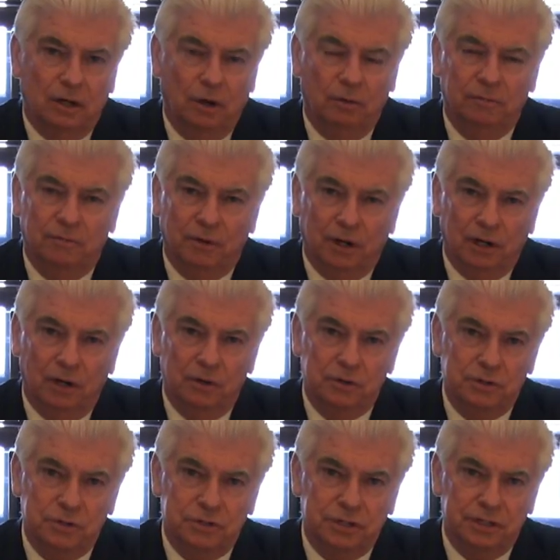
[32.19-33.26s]
home
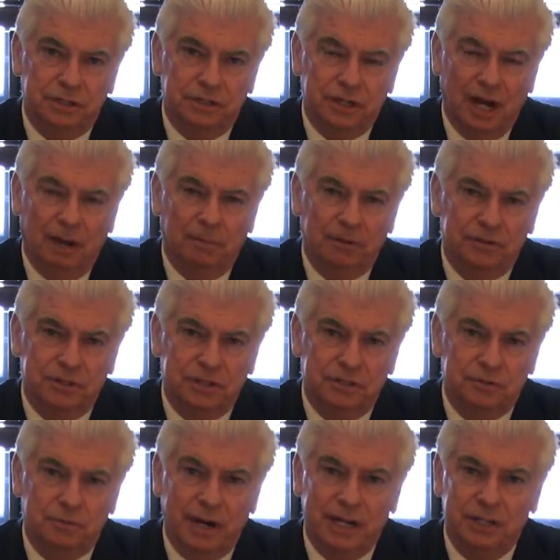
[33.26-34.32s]
foreclosures and
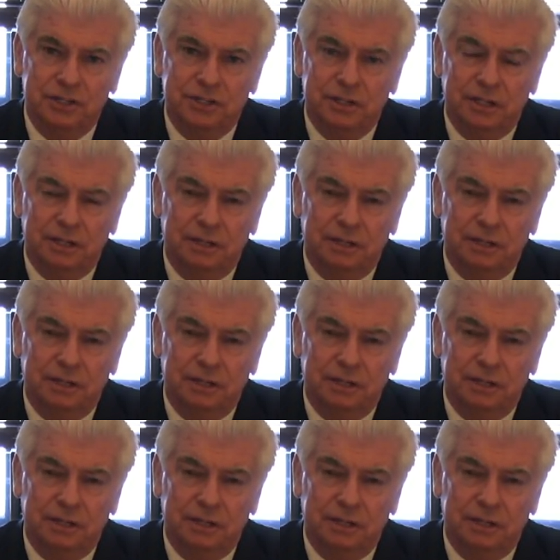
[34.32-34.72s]
joblessness rates